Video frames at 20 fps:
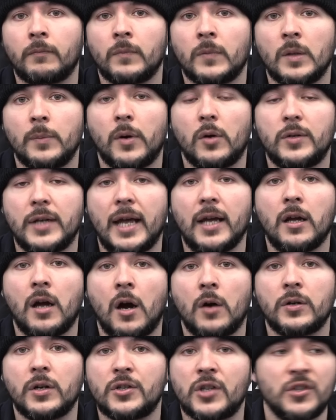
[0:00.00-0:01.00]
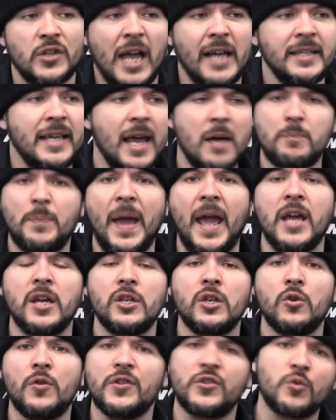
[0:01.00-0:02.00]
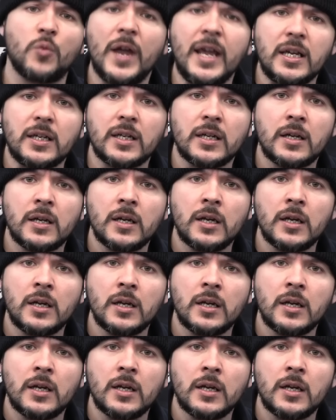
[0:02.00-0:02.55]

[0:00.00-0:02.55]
Bodega owner says, I can't pay you this week.